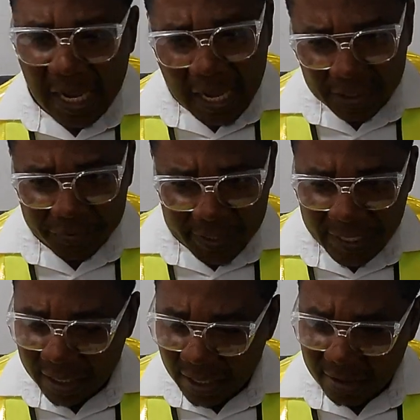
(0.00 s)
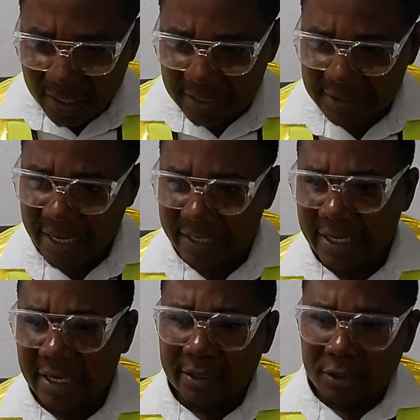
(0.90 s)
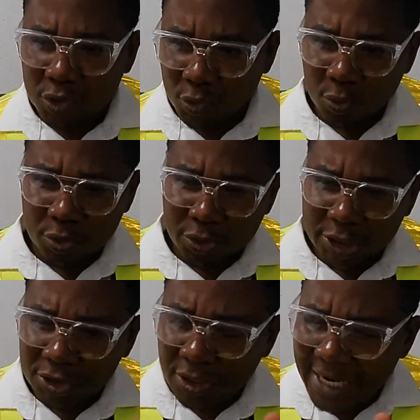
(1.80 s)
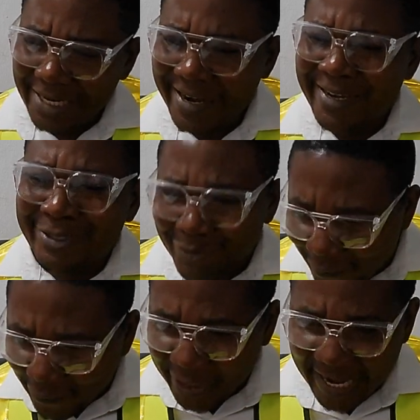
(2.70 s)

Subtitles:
gathering around that side. Two, you ensure that there is no further